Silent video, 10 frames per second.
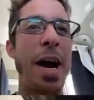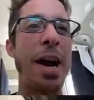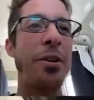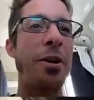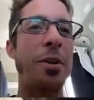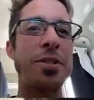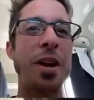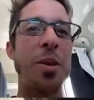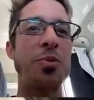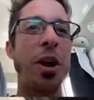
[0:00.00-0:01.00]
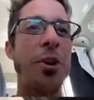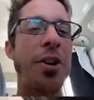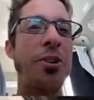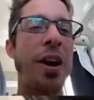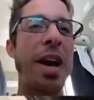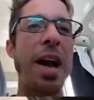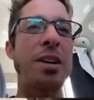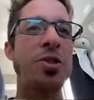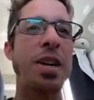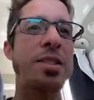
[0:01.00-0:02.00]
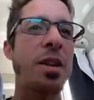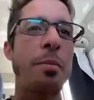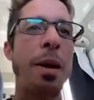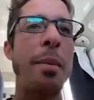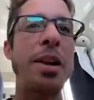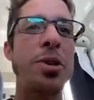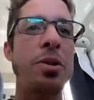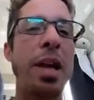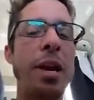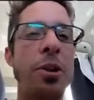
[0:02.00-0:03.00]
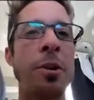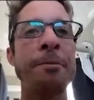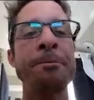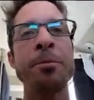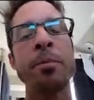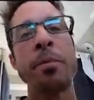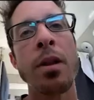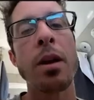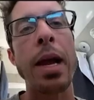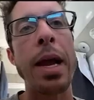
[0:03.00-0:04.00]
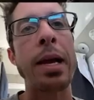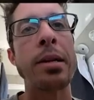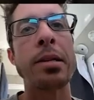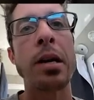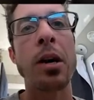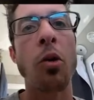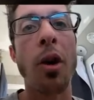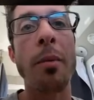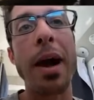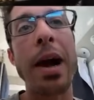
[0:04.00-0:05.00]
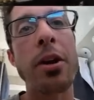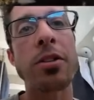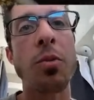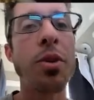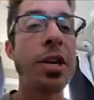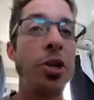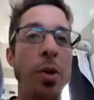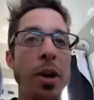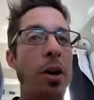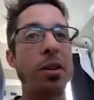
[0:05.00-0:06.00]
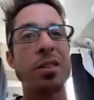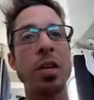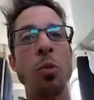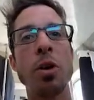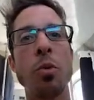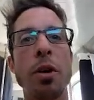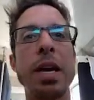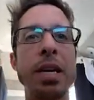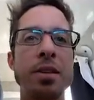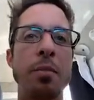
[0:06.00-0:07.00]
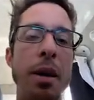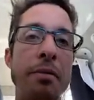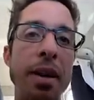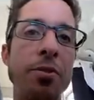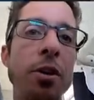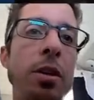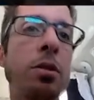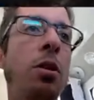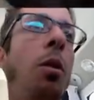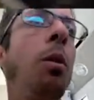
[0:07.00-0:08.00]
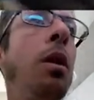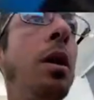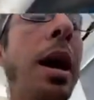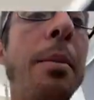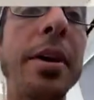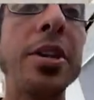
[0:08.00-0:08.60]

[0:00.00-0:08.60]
don't know. It's not a priority right now. So that's something I might do later. And, or I might hire someone to do it. Honestly, woodworking isn't my favorite, so I might